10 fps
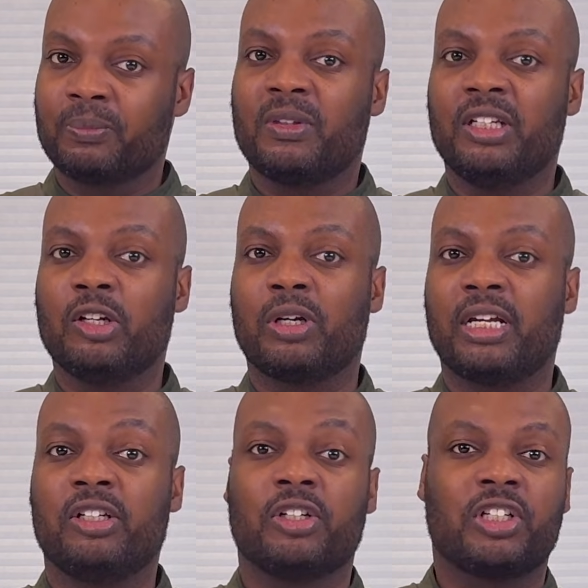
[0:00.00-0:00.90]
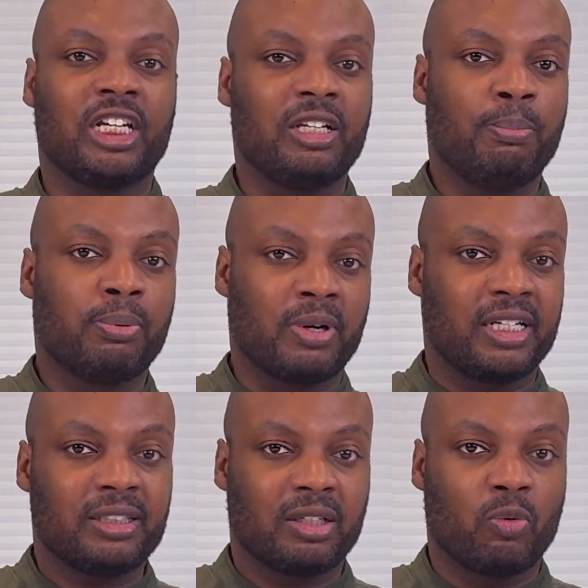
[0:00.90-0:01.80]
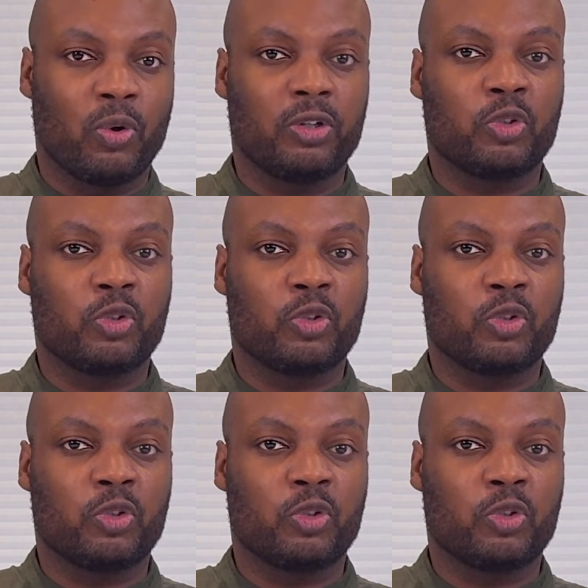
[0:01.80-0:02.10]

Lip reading: you know that your chicken breast will